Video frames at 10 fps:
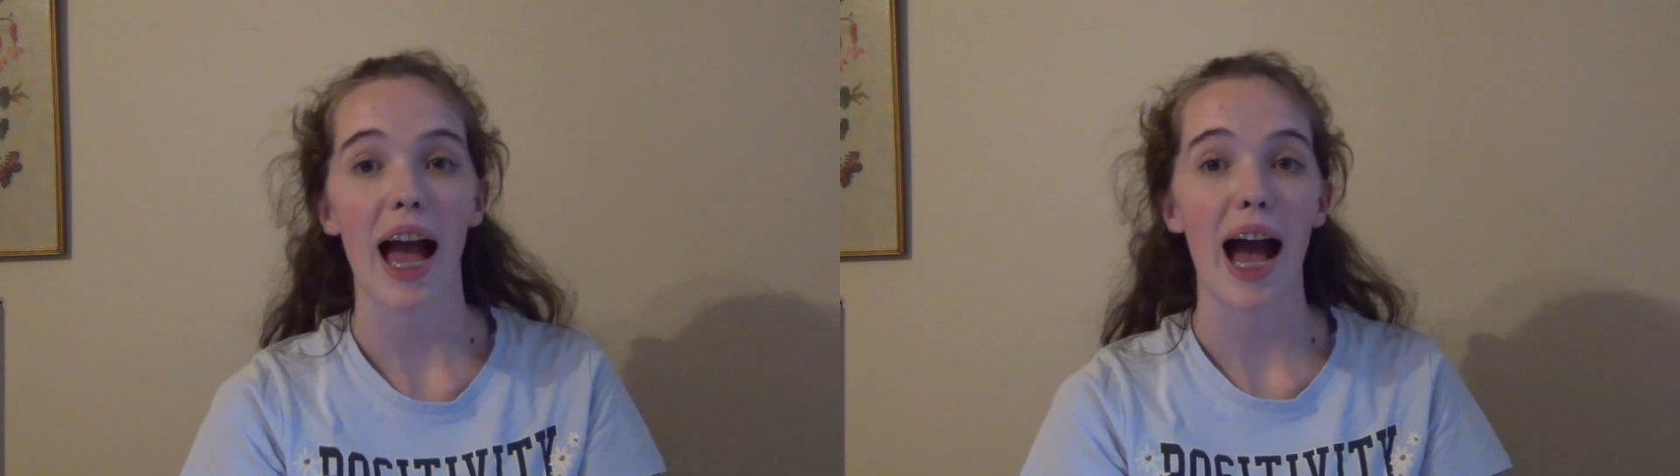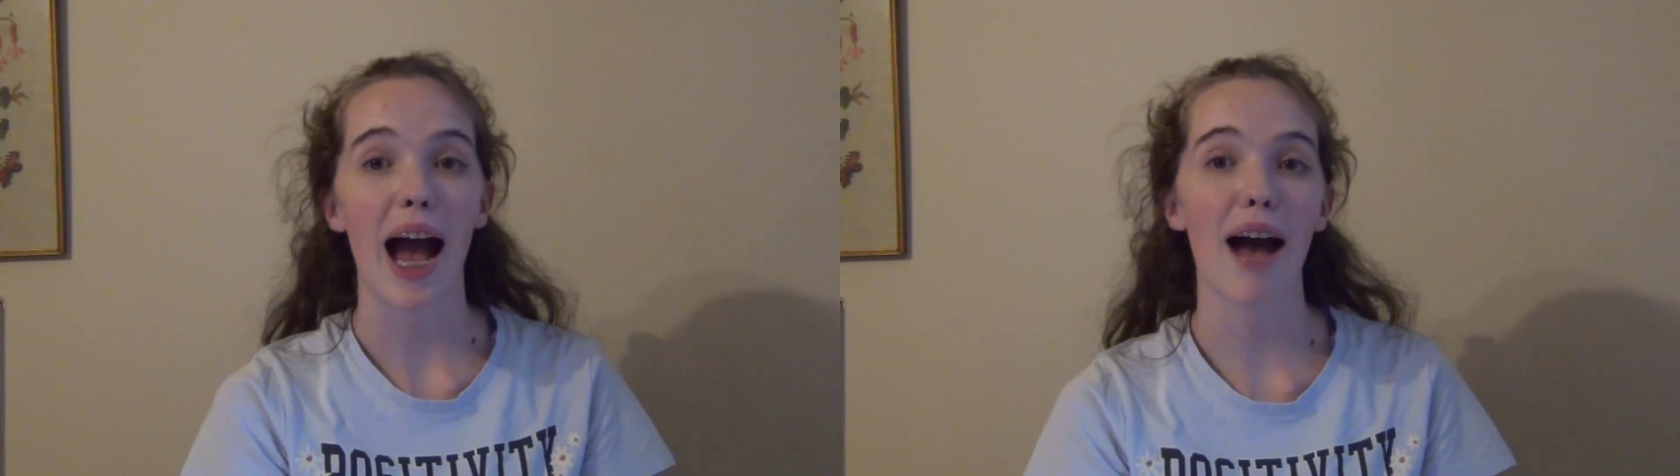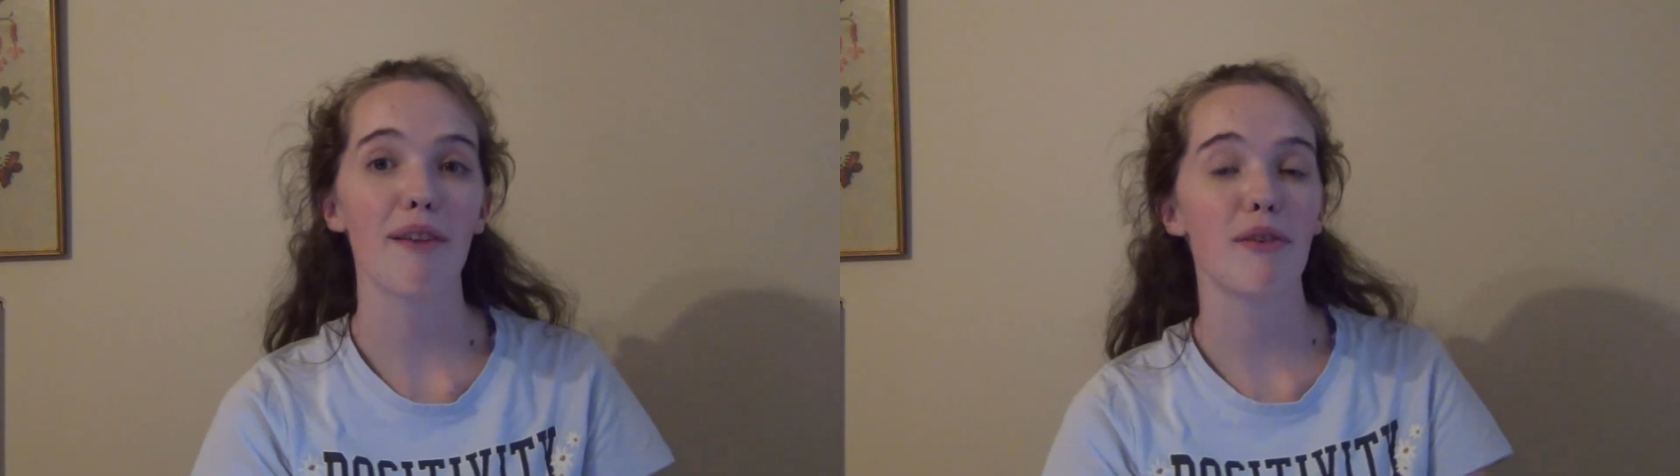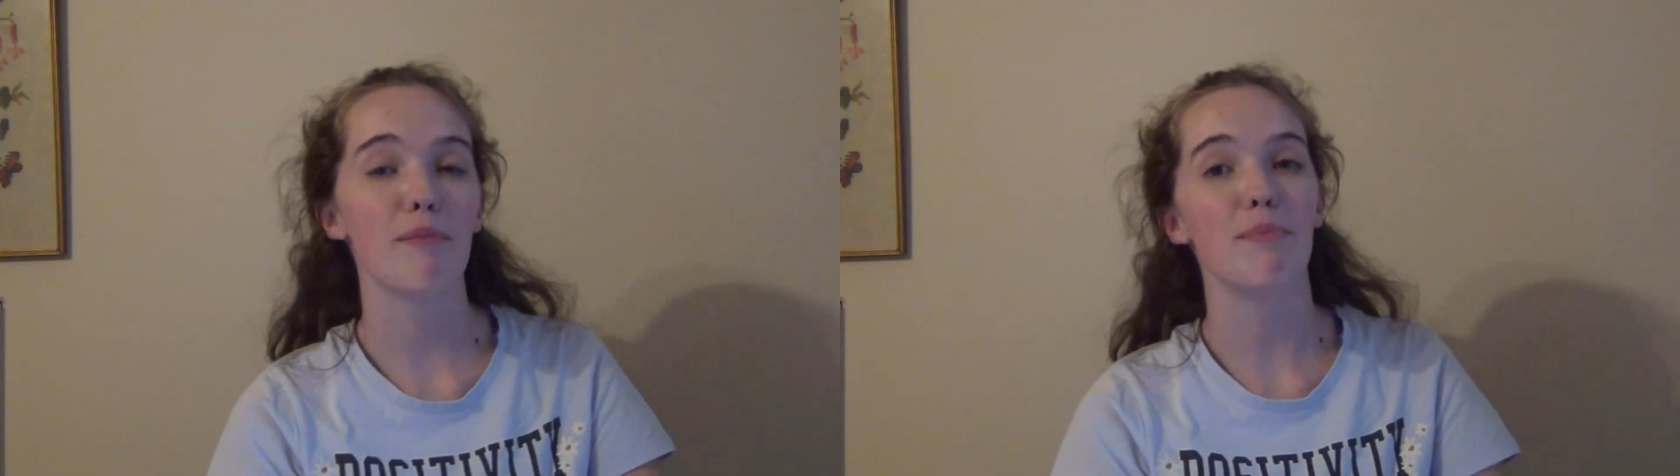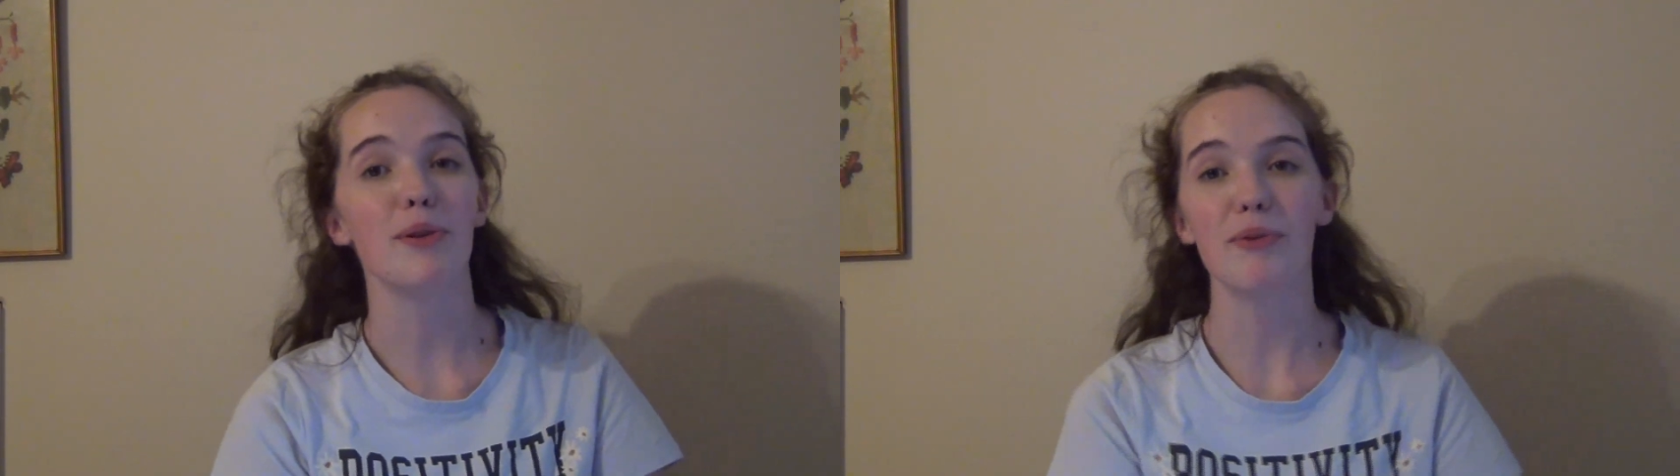Have a
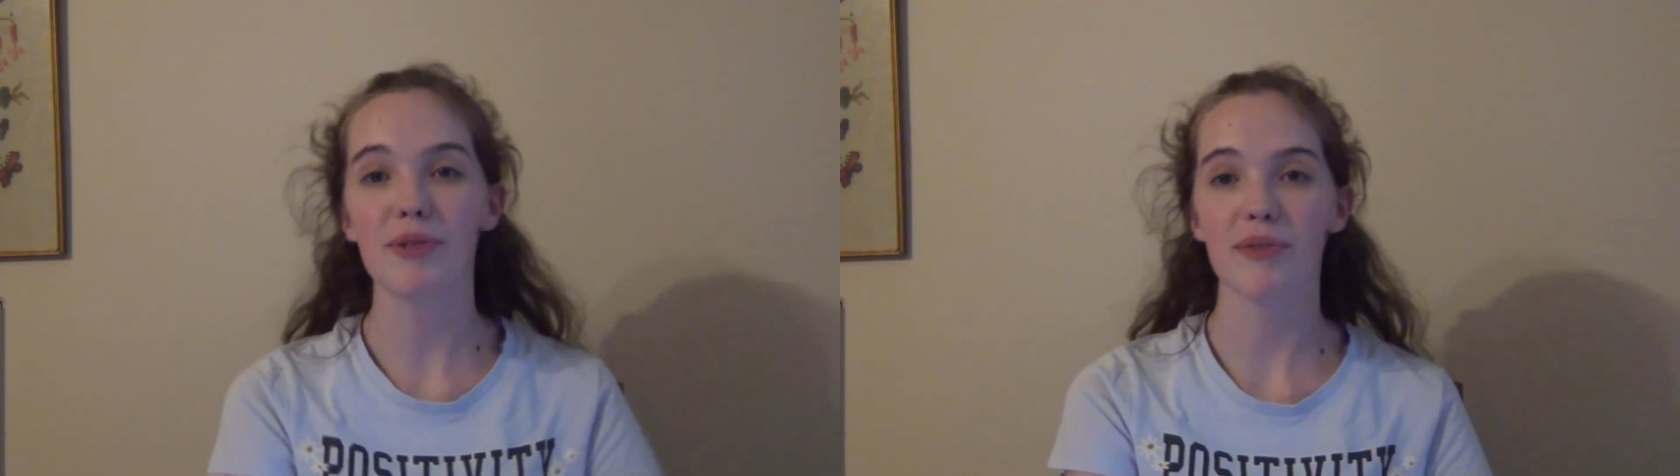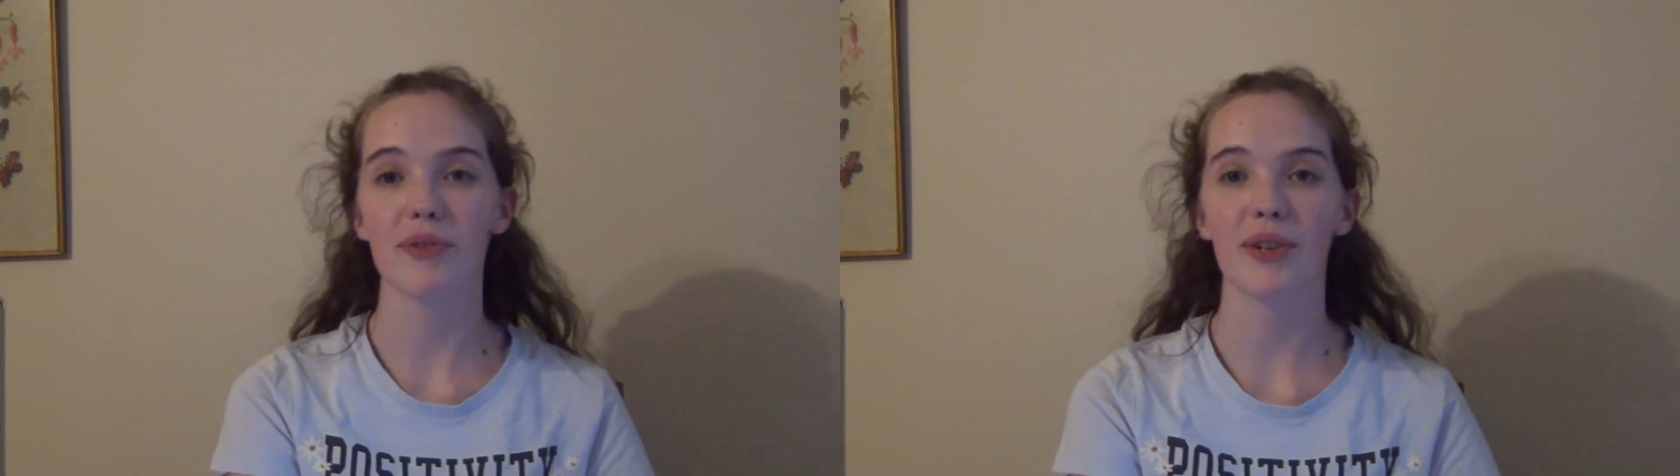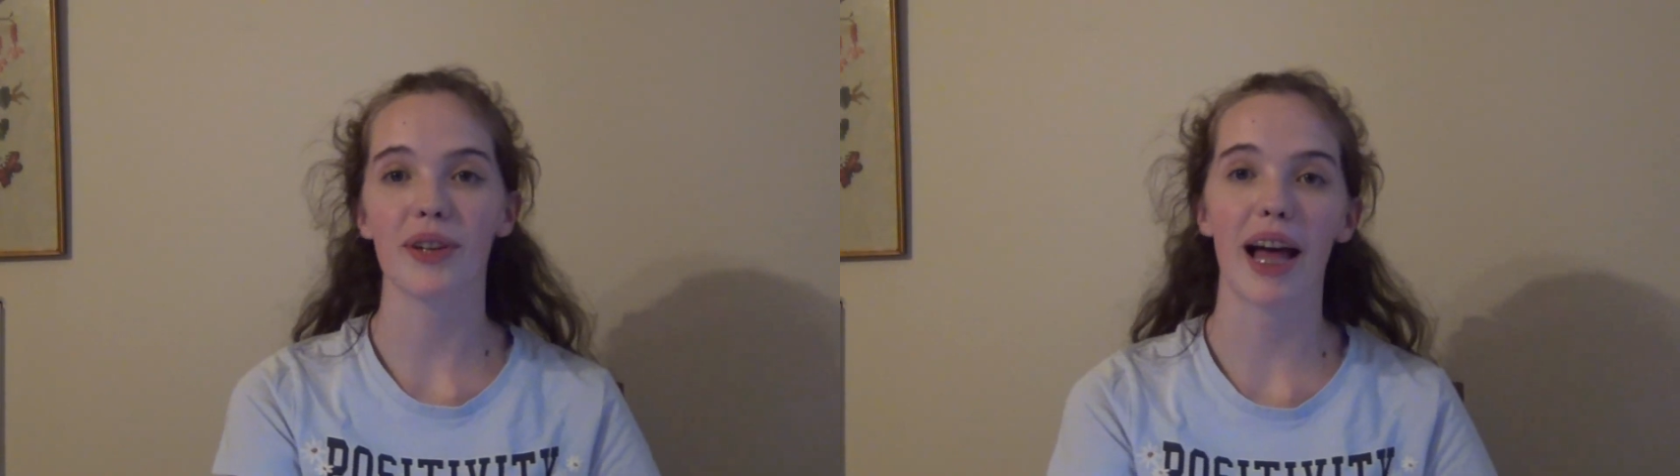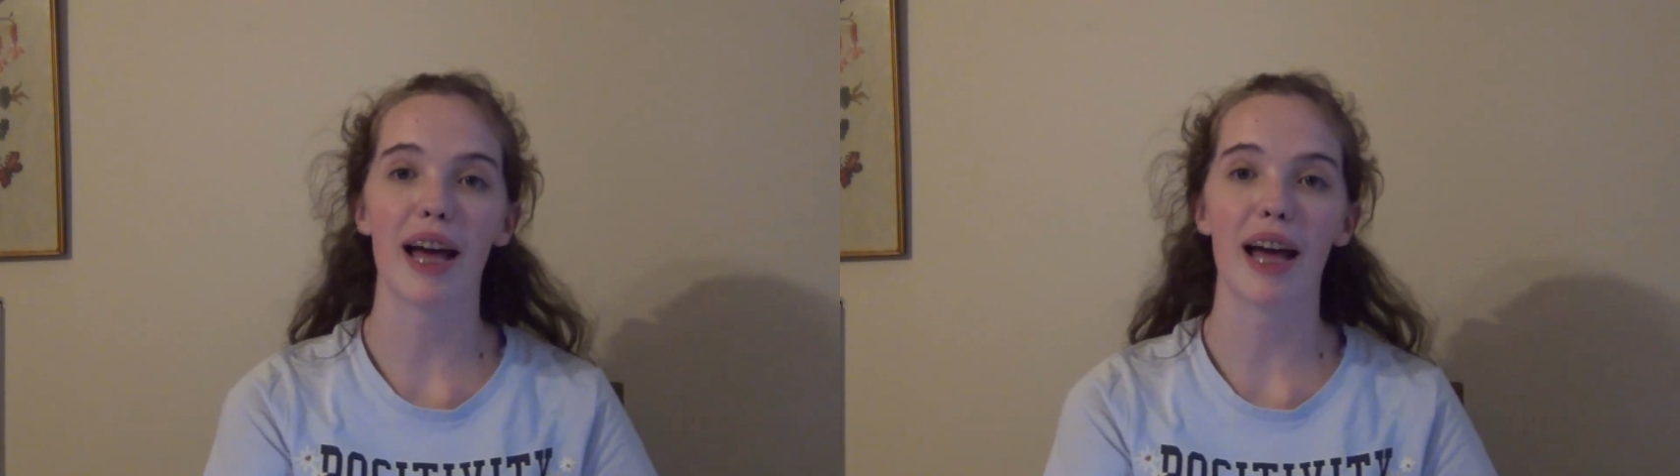beautiful